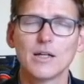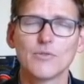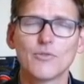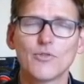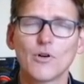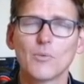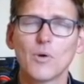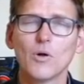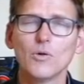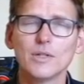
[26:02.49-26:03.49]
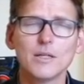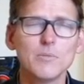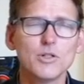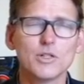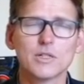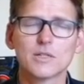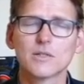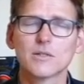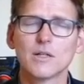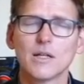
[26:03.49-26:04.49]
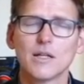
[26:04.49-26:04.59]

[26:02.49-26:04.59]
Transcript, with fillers: from old images